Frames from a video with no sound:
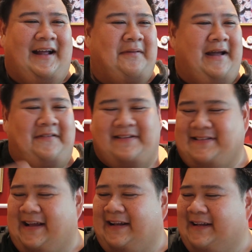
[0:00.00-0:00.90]
I'll be having a
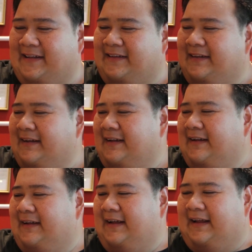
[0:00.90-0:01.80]
salad
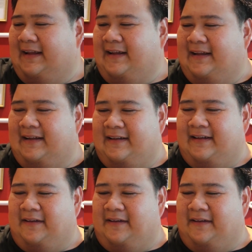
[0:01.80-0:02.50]
and